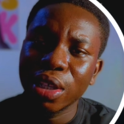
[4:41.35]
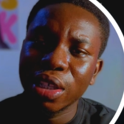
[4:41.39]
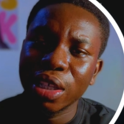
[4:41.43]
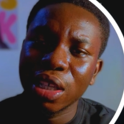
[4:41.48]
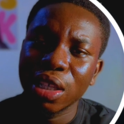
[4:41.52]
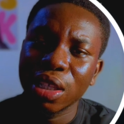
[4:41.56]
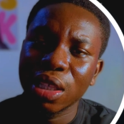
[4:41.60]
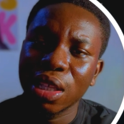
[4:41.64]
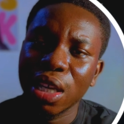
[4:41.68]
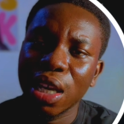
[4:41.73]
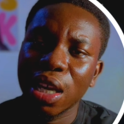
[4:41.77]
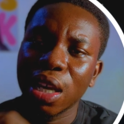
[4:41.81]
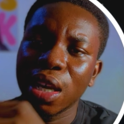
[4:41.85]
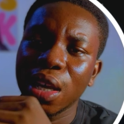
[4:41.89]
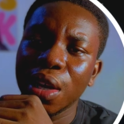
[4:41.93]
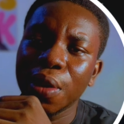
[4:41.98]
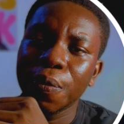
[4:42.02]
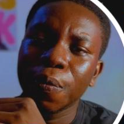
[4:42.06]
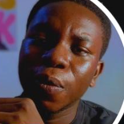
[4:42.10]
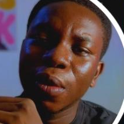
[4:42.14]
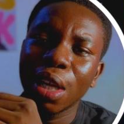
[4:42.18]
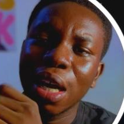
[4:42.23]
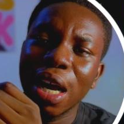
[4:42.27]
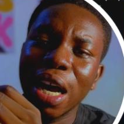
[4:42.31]
which is the
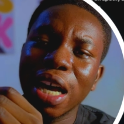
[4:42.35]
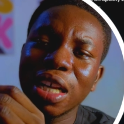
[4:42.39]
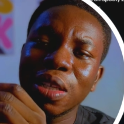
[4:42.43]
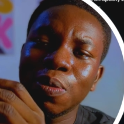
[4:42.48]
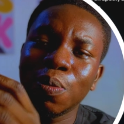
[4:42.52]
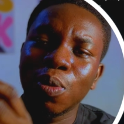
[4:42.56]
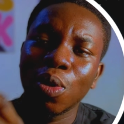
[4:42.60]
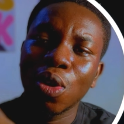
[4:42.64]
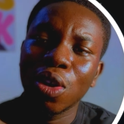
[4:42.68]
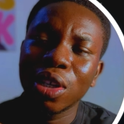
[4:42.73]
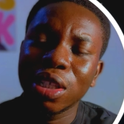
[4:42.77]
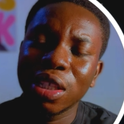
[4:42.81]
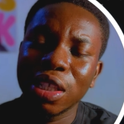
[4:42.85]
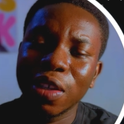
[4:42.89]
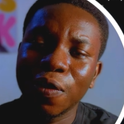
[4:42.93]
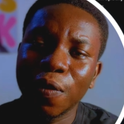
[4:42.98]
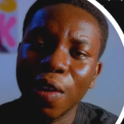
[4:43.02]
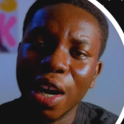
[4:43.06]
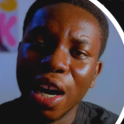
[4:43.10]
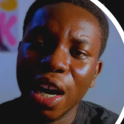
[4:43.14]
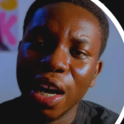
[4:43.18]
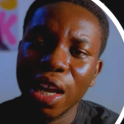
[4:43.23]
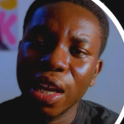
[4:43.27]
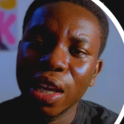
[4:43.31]

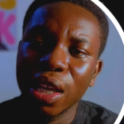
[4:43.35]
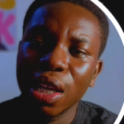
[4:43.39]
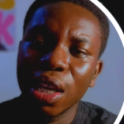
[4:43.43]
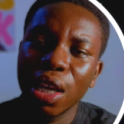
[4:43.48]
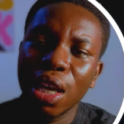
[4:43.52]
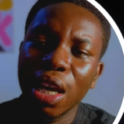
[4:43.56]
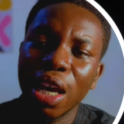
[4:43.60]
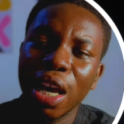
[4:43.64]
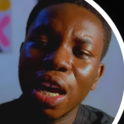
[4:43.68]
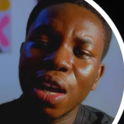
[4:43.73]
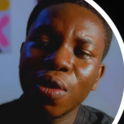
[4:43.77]
Spicetify.